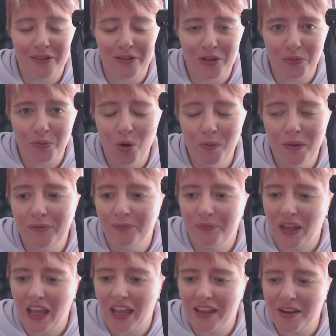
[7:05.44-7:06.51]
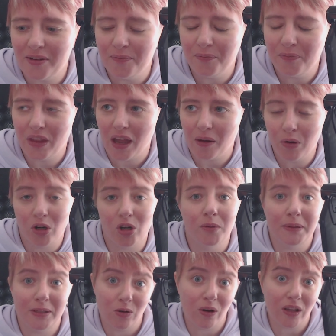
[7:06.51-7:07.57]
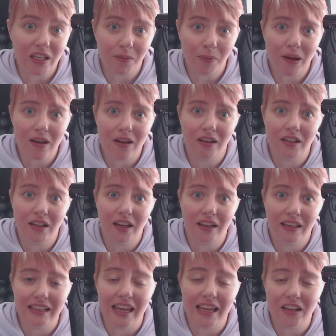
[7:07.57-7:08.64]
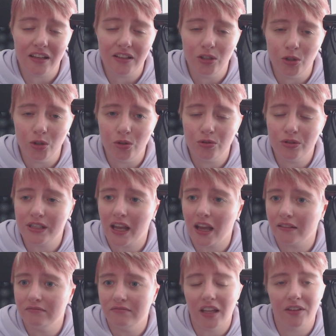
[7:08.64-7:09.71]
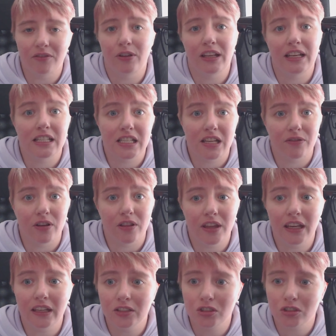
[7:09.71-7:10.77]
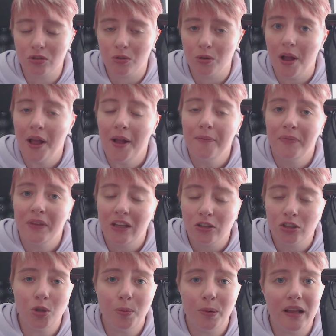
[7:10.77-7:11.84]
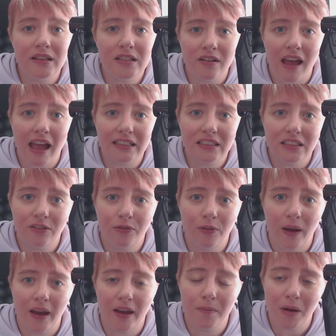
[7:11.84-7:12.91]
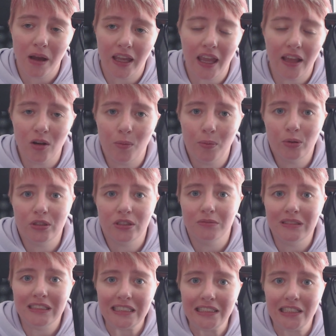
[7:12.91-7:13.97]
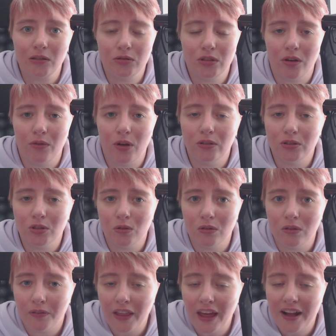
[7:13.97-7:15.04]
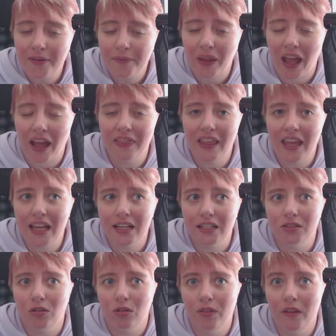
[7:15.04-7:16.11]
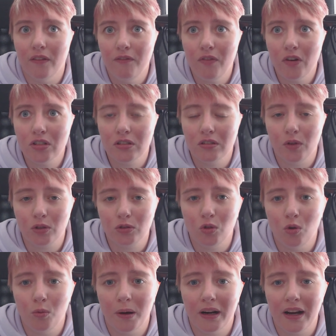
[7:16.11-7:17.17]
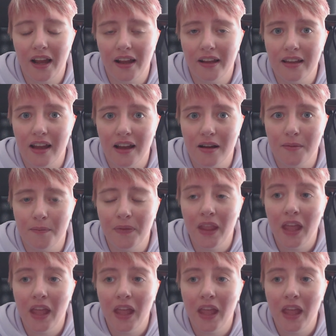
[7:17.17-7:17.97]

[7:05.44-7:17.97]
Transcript: at the moment, and we're going to be talking about Ignite news and various different things. So super interactive. Again, I'll post some details around all of that. And then on the 1st of October, I am